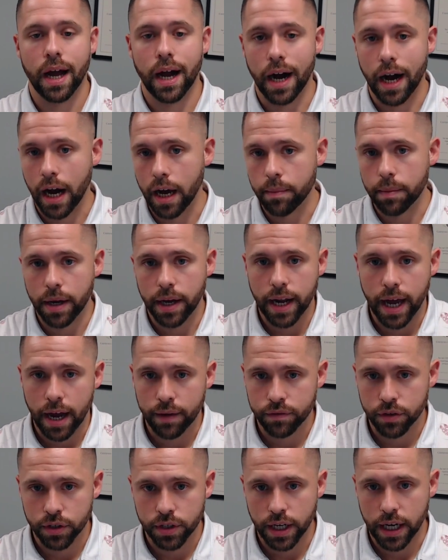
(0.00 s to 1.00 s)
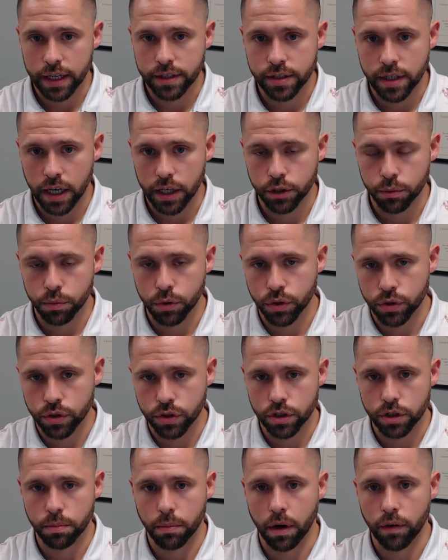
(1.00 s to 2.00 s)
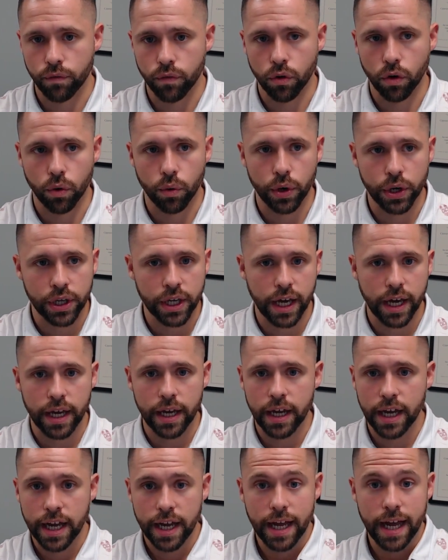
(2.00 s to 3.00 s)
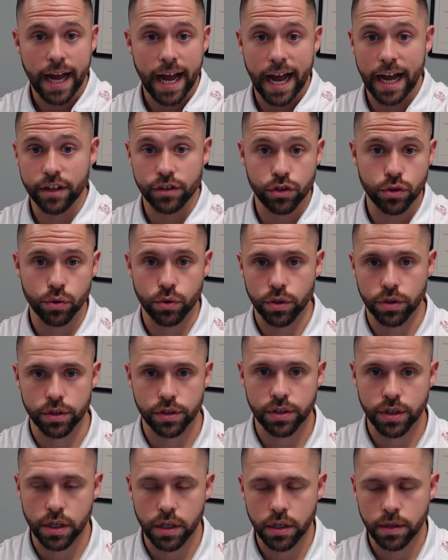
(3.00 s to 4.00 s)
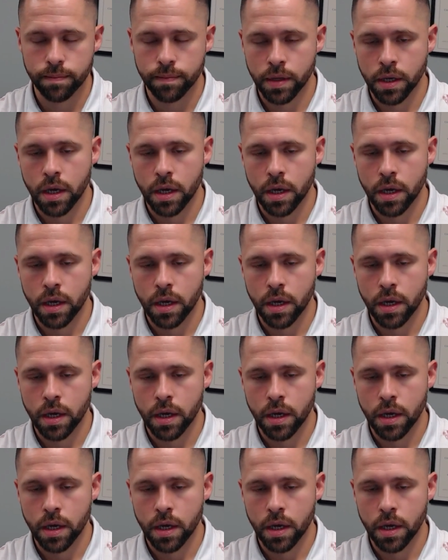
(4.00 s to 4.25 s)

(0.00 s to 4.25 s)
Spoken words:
I made after-tax contributions to my 401k, as you can see.